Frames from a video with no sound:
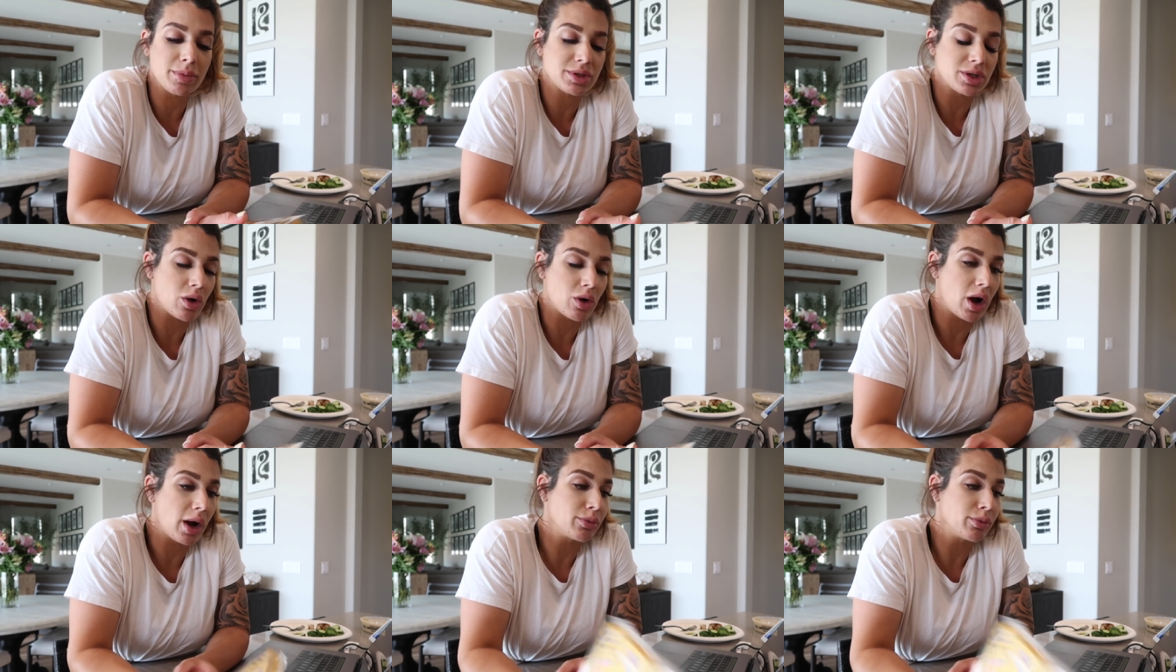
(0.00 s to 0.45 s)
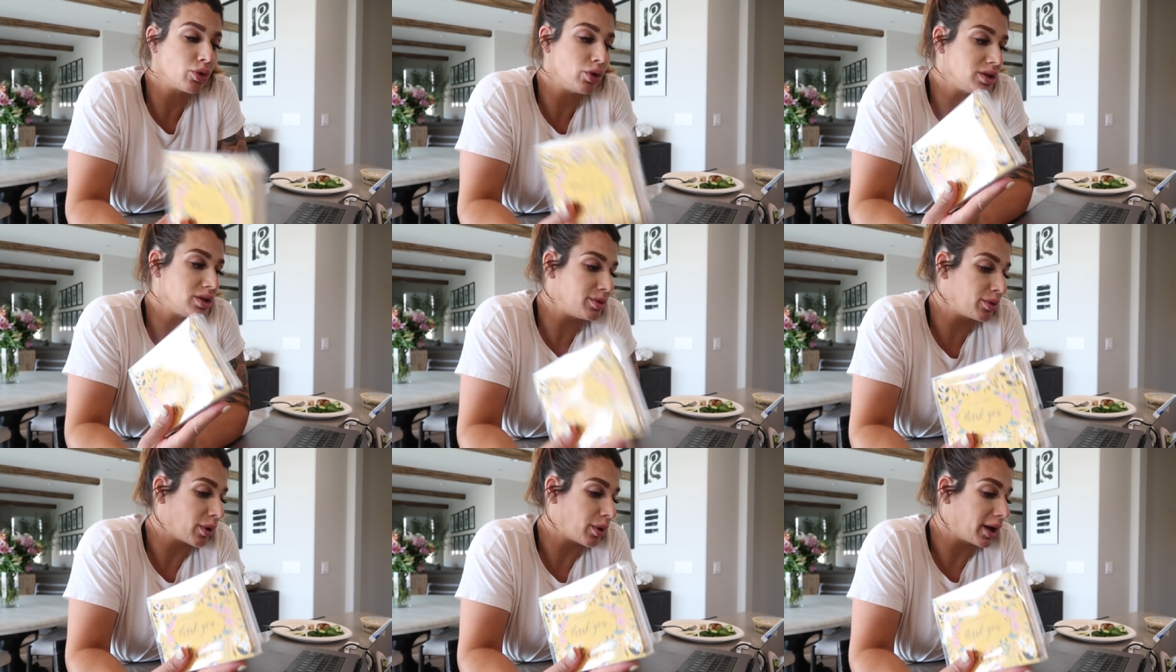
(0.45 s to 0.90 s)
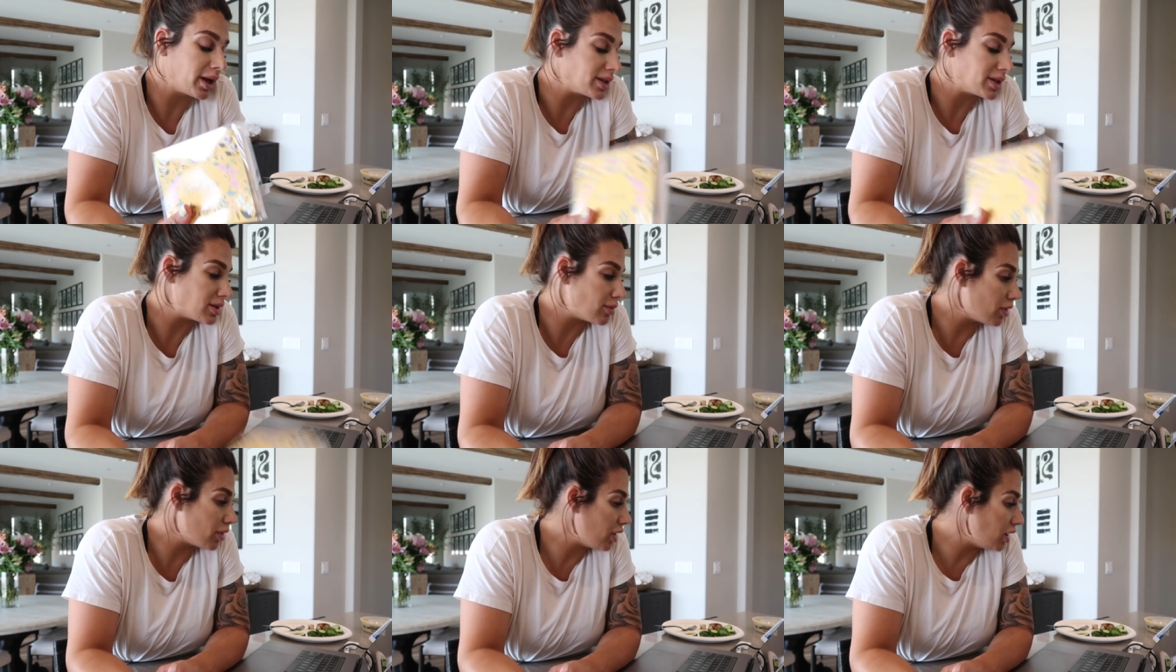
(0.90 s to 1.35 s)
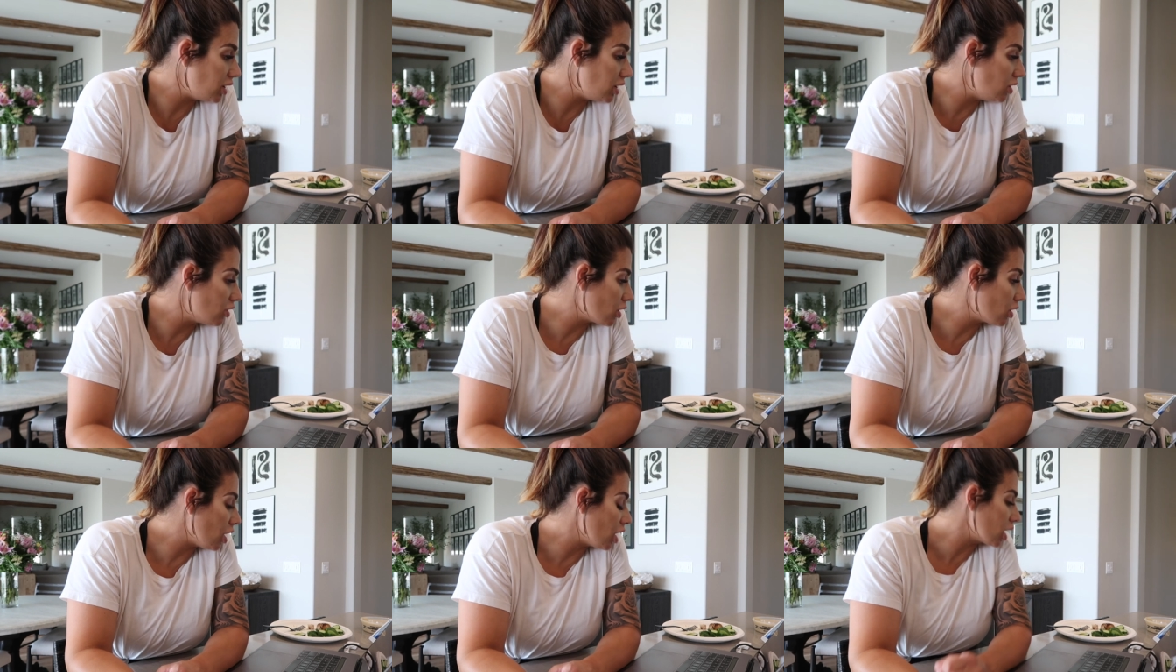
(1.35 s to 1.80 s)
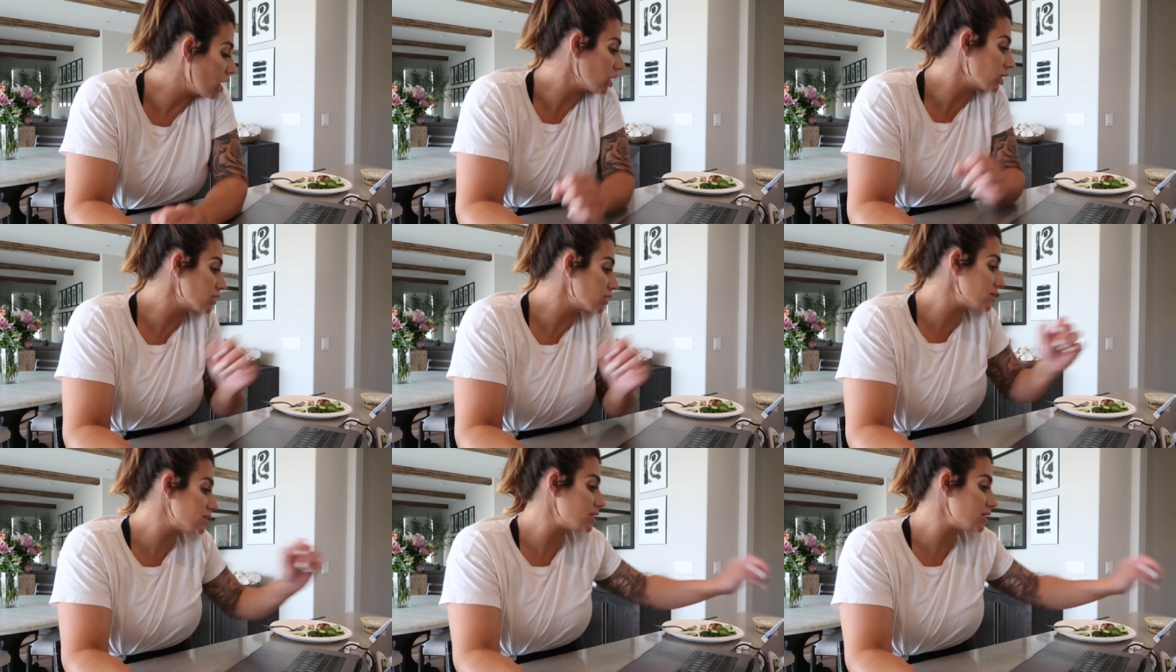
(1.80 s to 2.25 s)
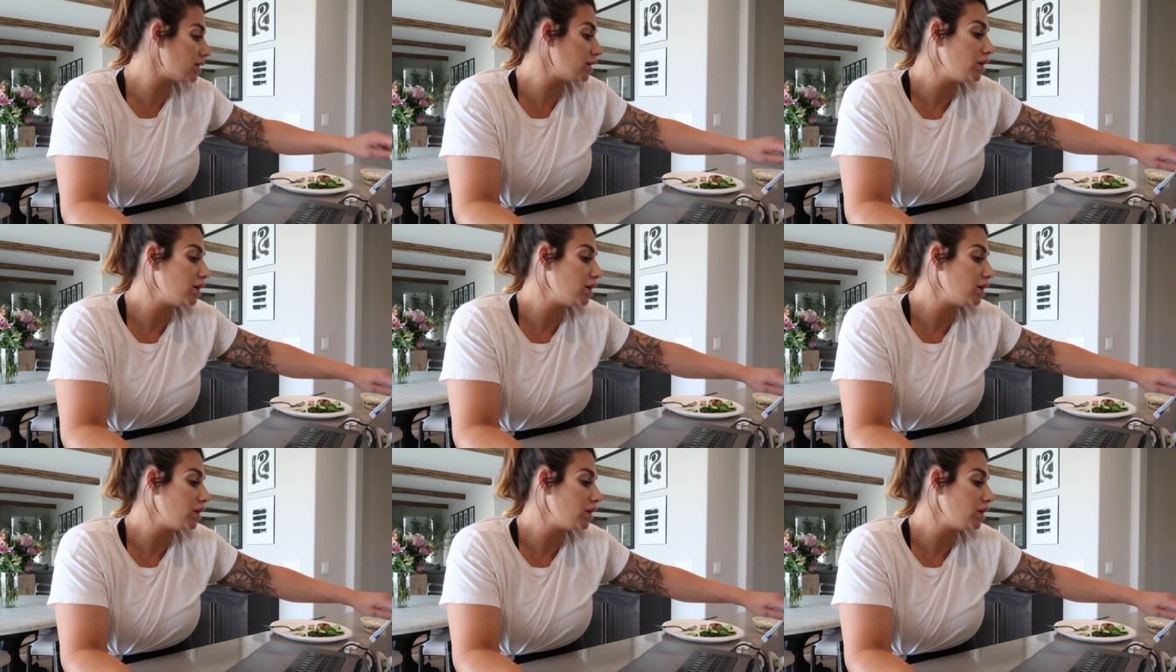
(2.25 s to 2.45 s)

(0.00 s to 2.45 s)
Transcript: So I'm going to be writing some thank you cards.